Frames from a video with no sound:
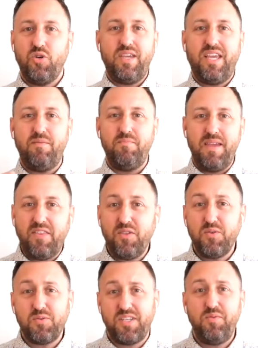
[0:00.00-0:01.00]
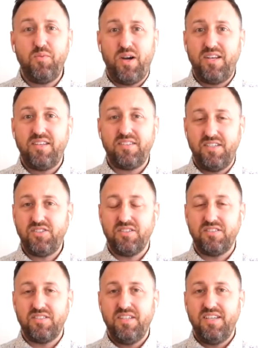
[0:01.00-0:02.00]
can make those citywide
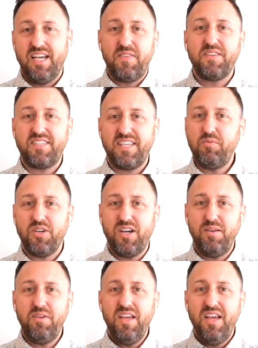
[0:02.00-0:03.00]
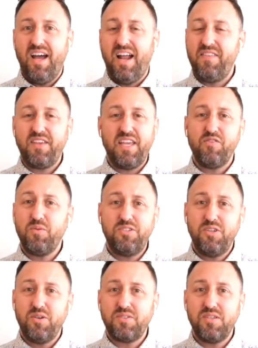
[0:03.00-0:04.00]
decisions. At the same time, I think
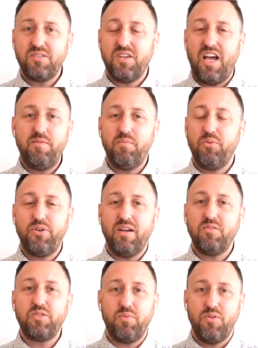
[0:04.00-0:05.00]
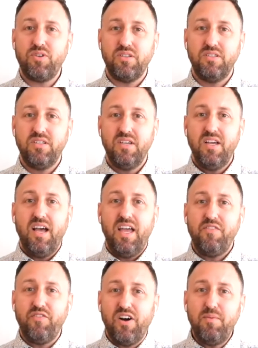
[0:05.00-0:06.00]
everyone knows this, I've been pretty outspoken.
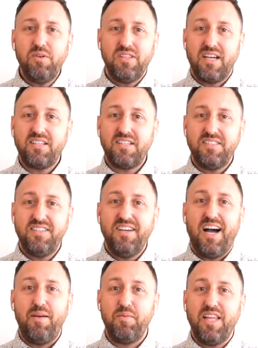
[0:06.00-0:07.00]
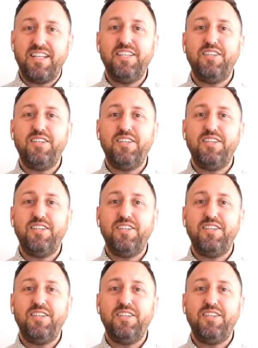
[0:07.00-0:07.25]
If I'm elected, I'm elected to